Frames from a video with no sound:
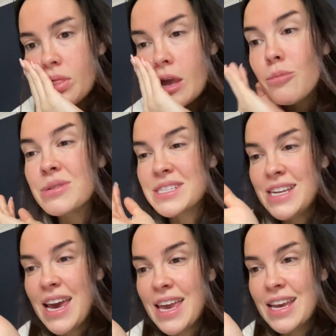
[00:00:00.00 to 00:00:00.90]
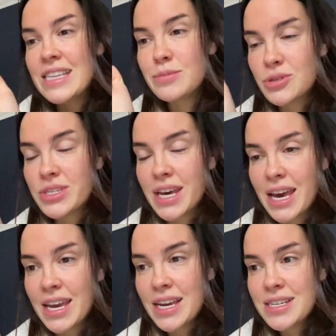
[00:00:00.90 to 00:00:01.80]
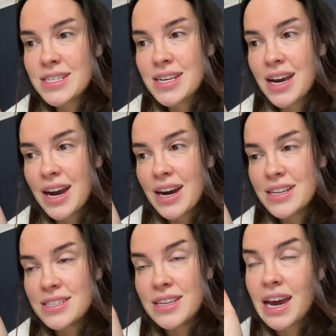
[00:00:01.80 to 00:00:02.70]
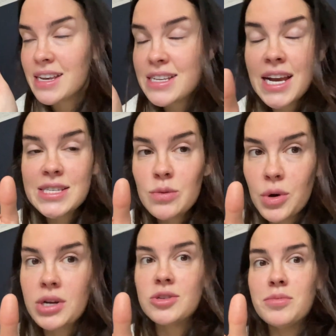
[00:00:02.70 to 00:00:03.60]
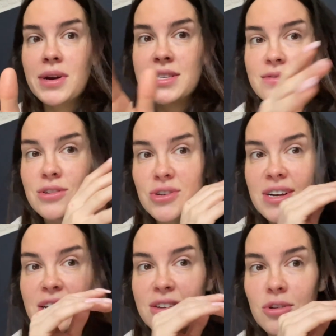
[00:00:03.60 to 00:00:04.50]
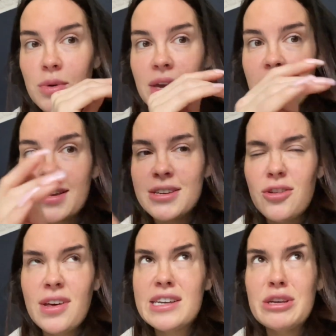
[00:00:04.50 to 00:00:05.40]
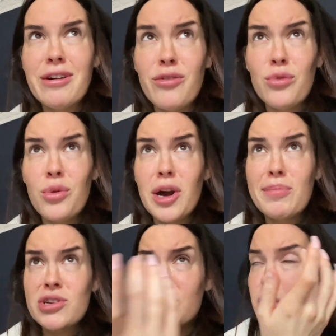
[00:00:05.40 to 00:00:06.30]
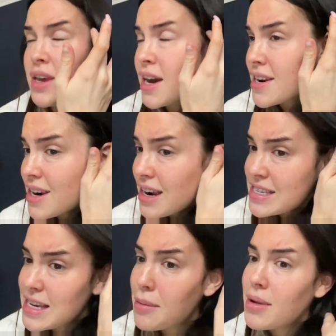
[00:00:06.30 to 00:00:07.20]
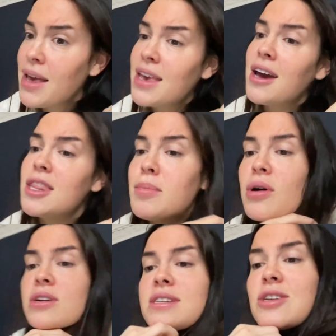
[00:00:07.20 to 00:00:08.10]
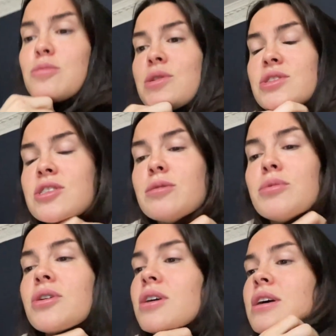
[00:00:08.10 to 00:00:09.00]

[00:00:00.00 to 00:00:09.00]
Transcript: But today is Monday and I need to get some work done because I've not done anything all weekend. Not that I do ever work much on a weekend unless I'm like at the boxing or Monster, but